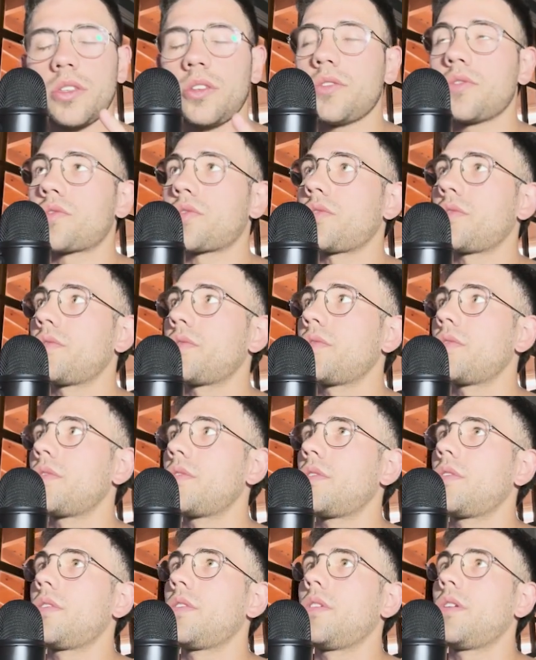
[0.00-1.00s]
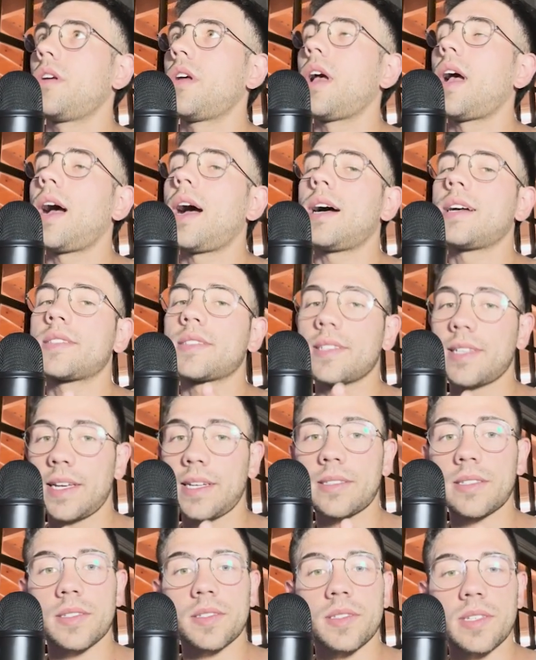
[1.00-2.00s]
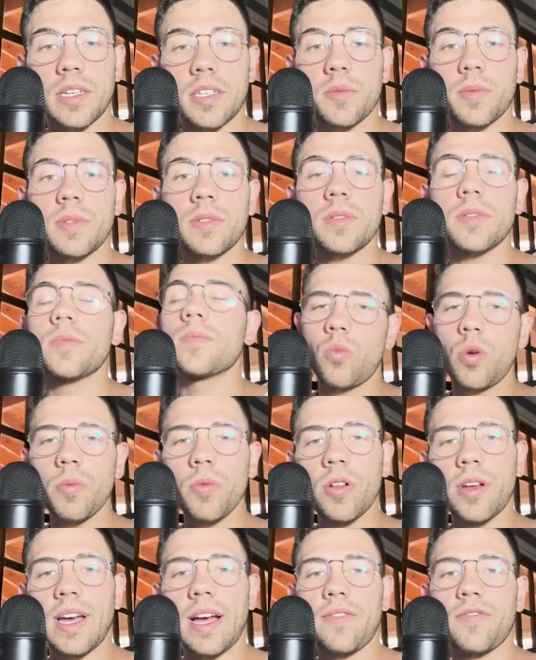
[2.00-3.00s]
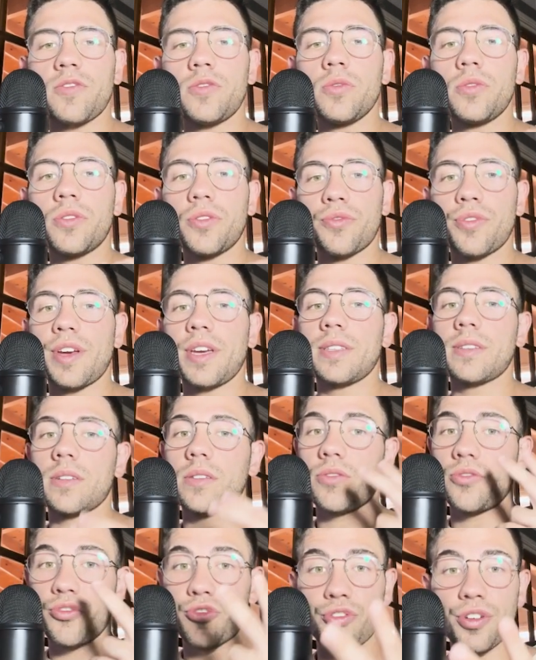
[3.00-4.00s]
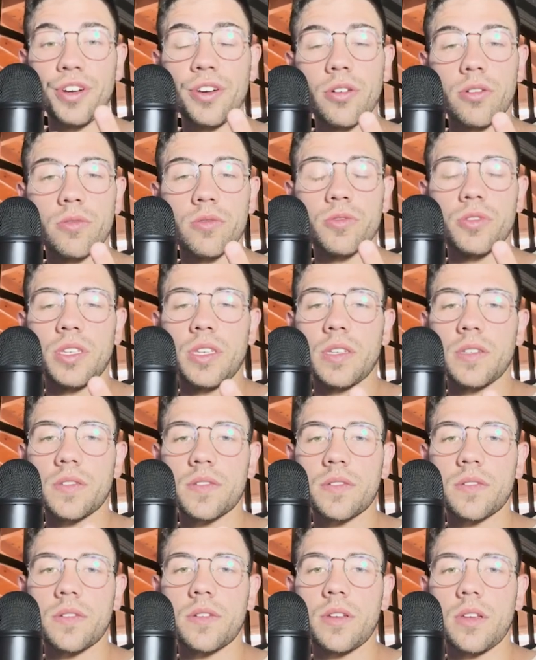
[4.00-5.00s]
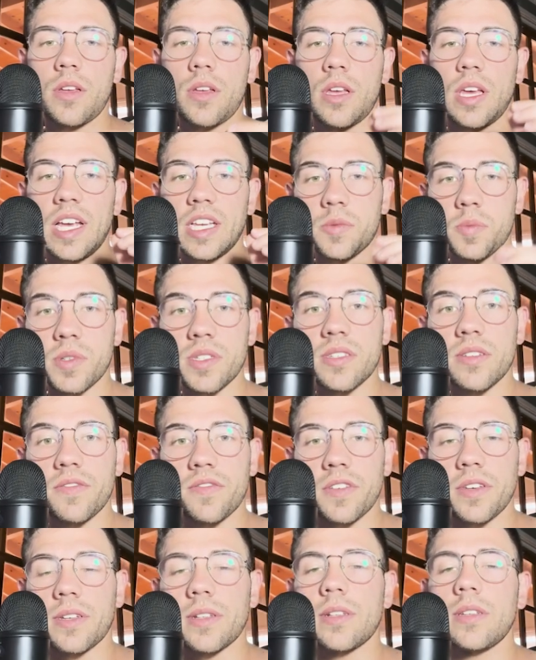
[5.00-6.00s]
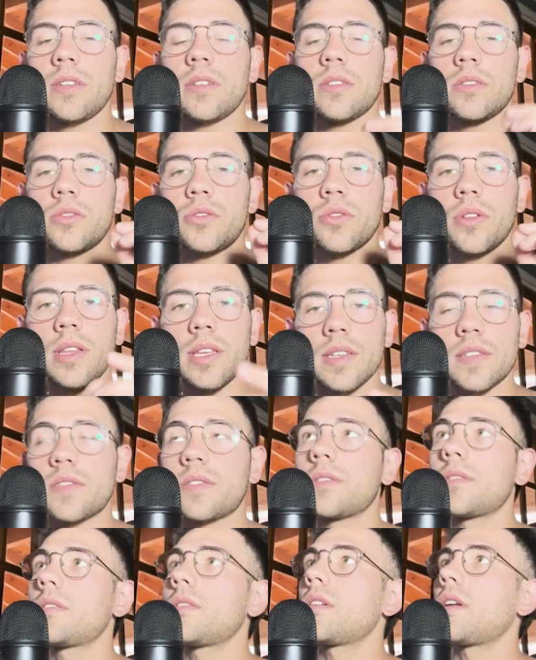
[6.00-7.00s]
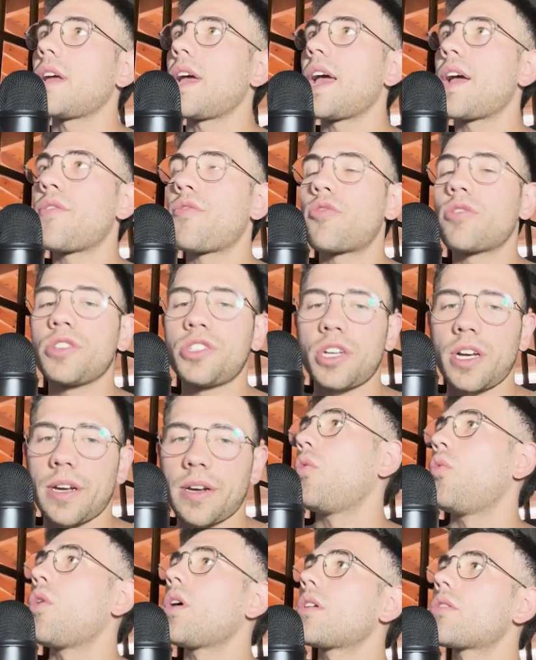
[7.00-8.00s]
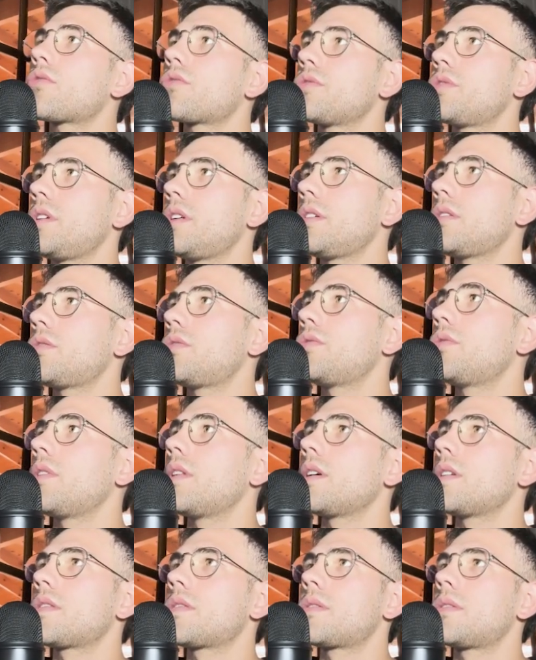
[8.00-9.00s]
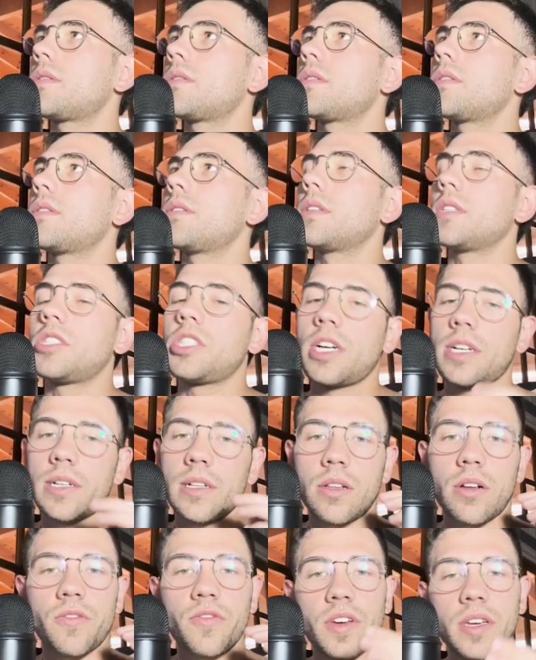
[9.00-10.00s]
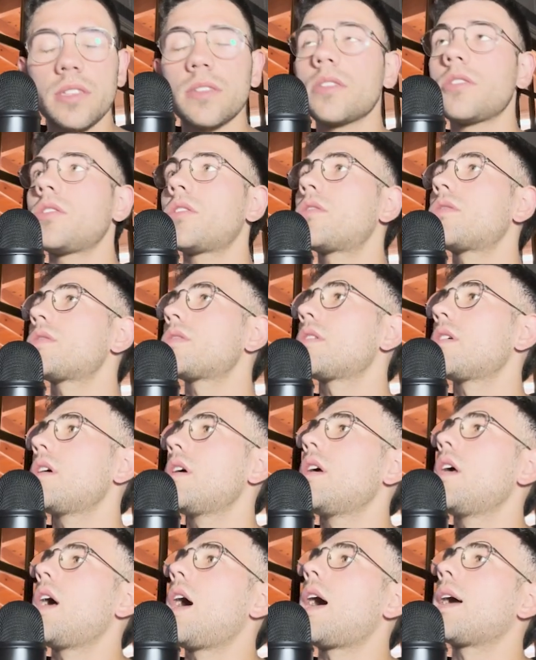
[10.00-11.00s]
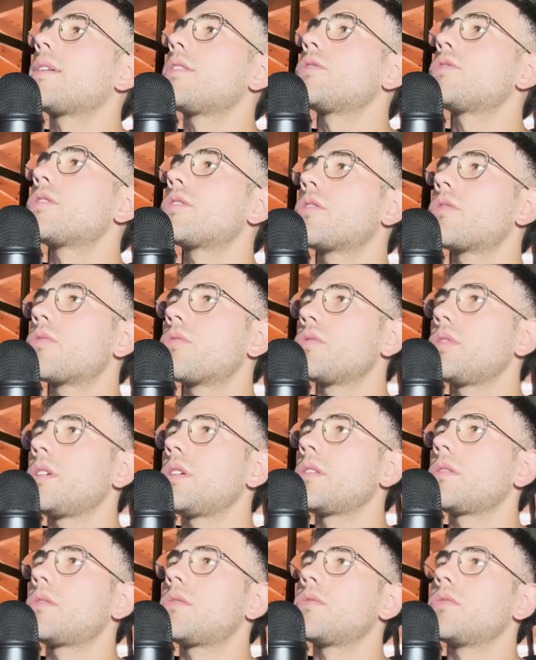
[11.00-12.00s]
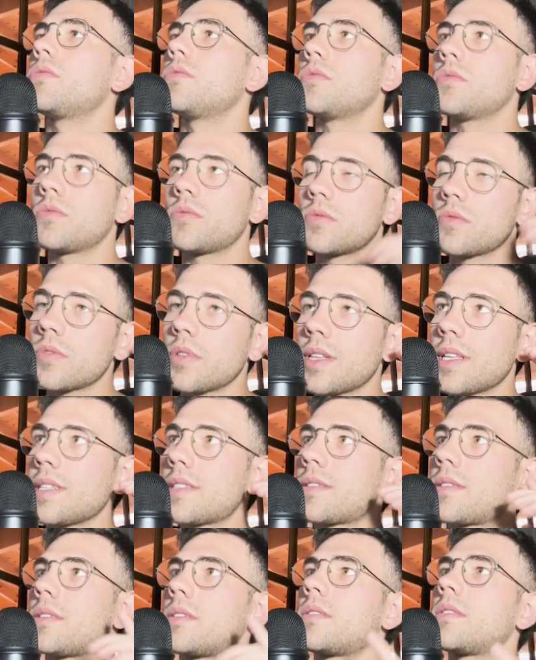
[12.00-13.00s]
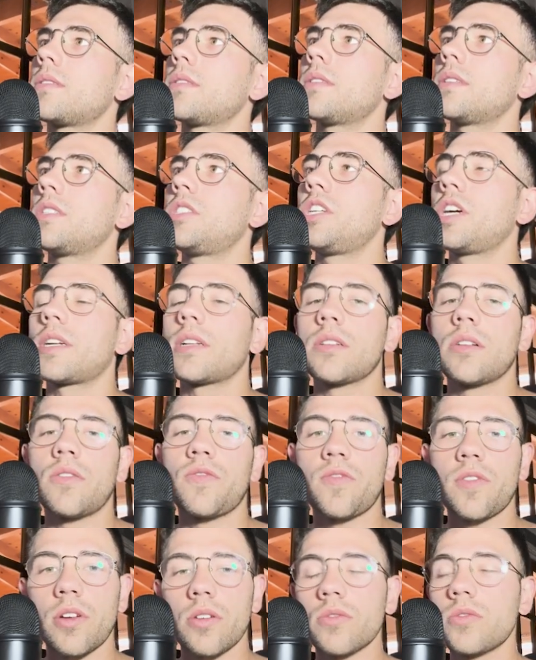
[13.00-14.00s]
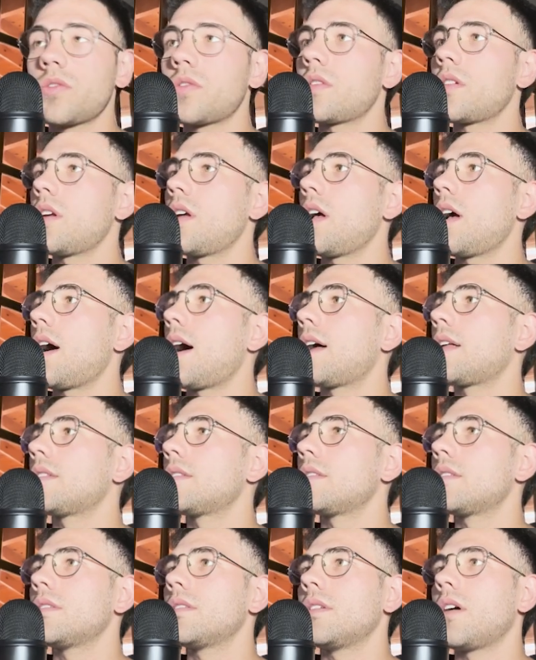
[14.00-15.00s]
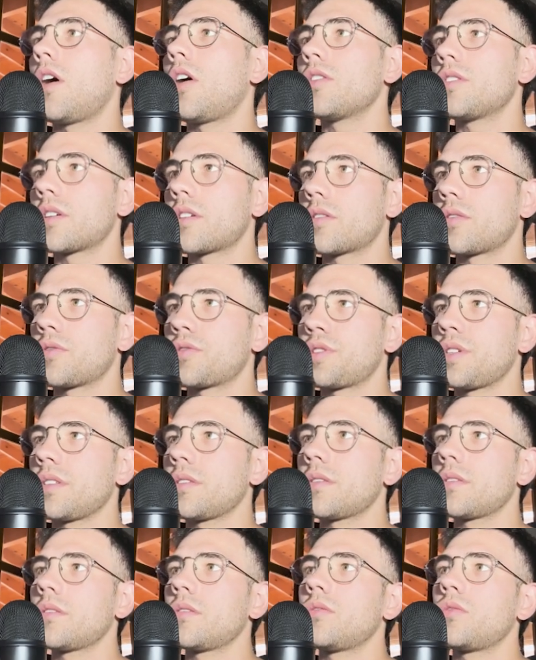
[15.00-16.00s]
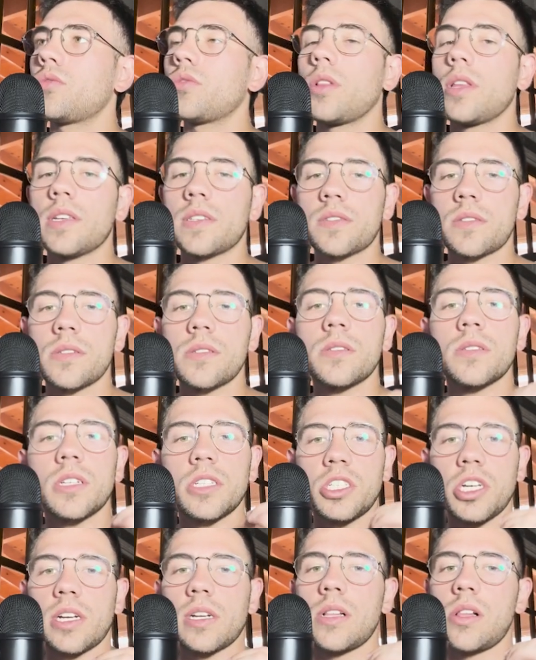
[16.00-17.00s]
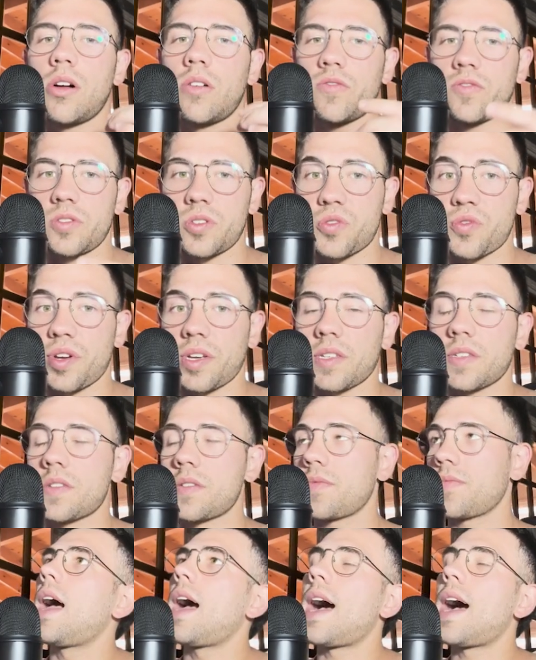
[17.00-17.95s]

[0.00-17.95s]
use a select statement, we will have to create three Goroutines specifically to listen every channel. One Goroutine to listen the channel of integers, another Goroutine to listen the channel of floats, and other Goroutine to listen the channel of strings.